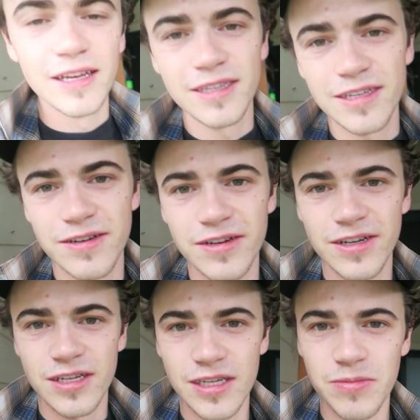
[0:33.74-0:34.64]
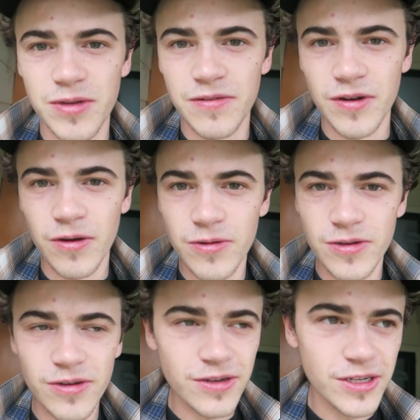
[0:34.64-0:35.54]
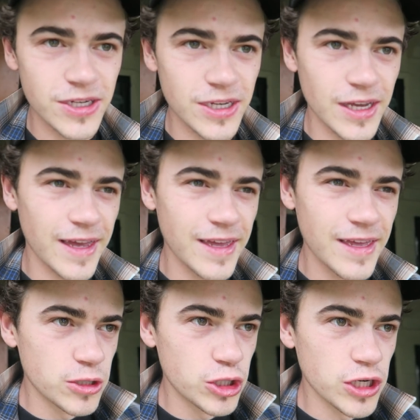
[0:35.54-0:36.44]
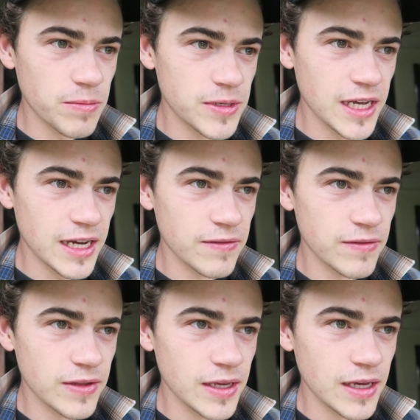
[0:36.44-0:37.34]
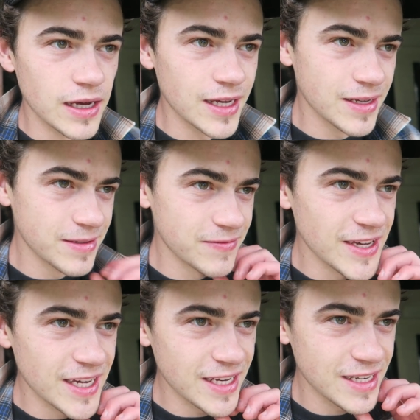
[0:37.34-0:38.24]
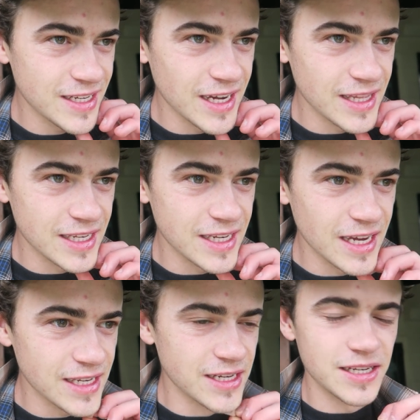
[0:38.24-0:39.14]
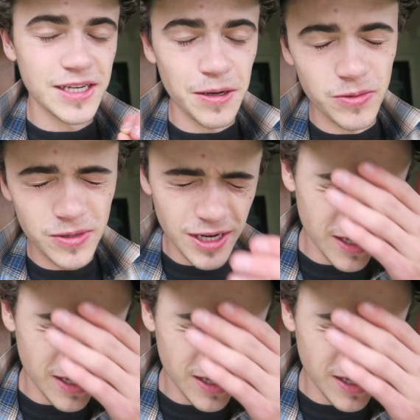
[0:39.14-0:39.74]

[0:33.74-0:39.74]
considering she's a bit of an older dog, she uh, jumped out of the uh, van down the stairs and just tumbled